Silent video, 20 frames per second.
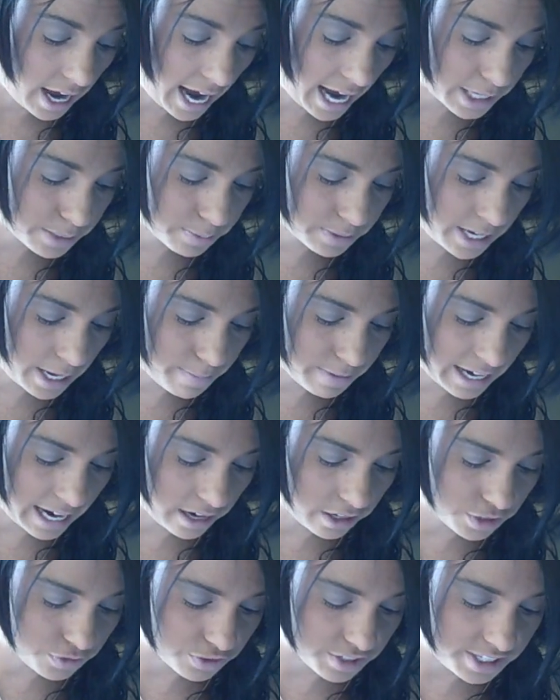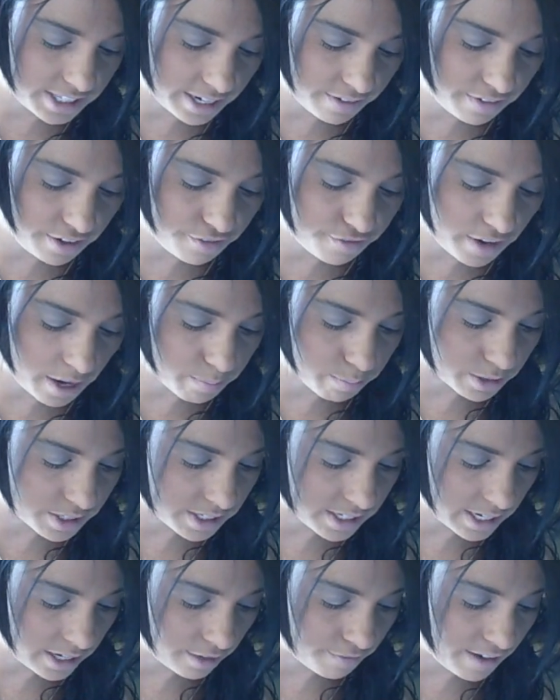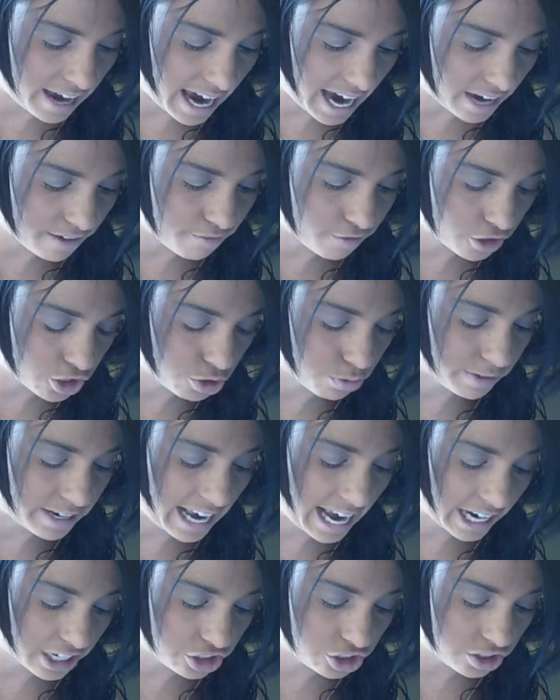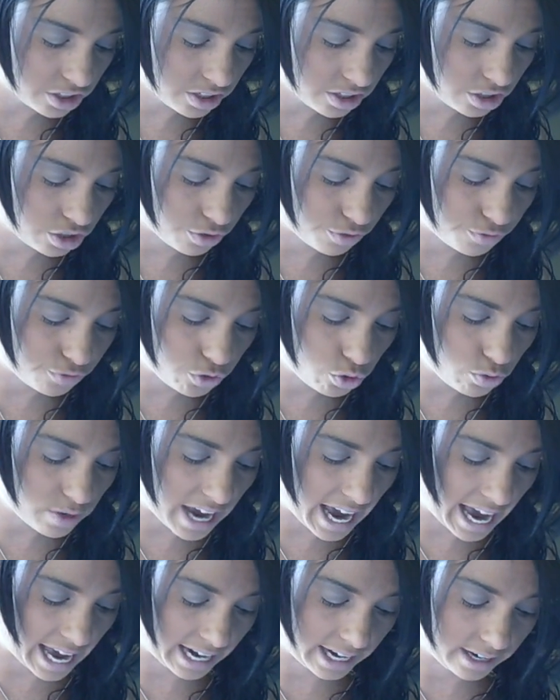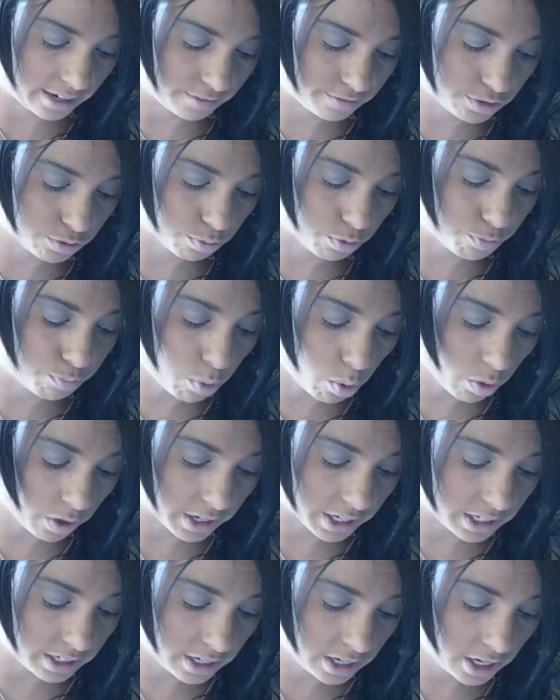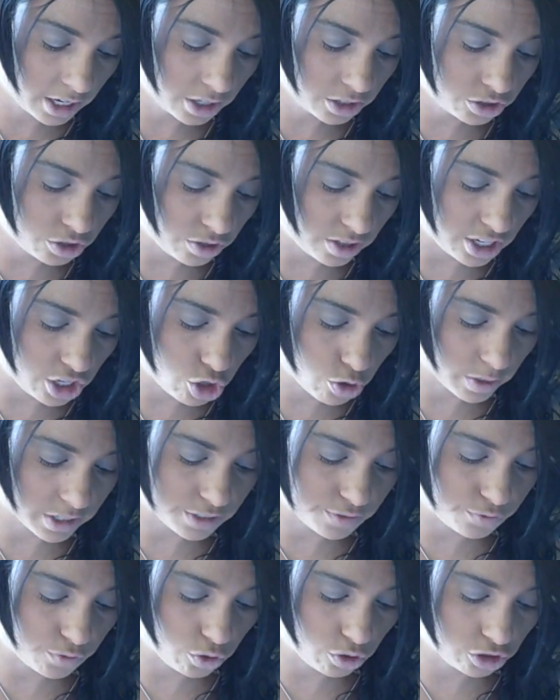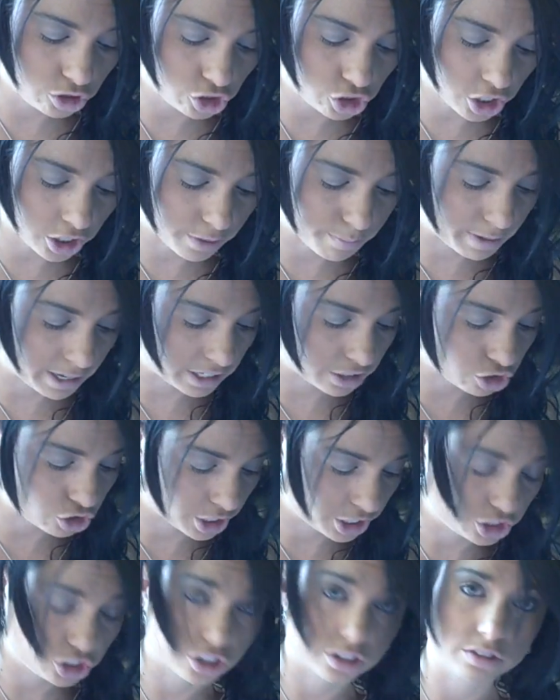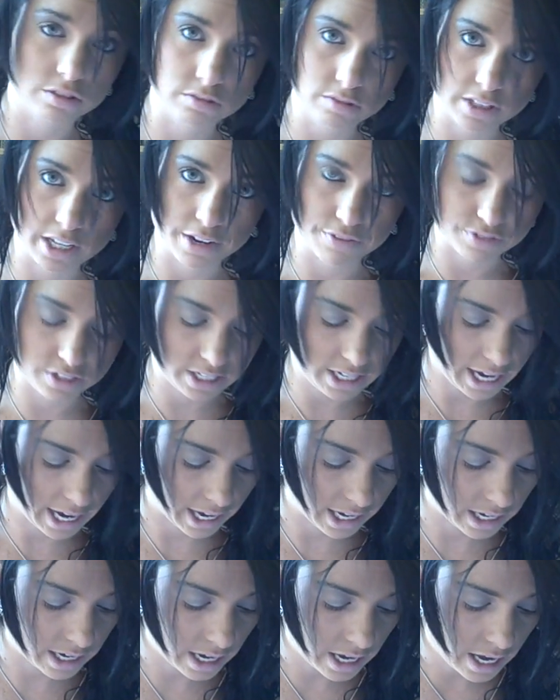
Aspartame accounts for 75% of adverse reactions to food additives reported to the U.S. Food and Drug Administration, the FDA.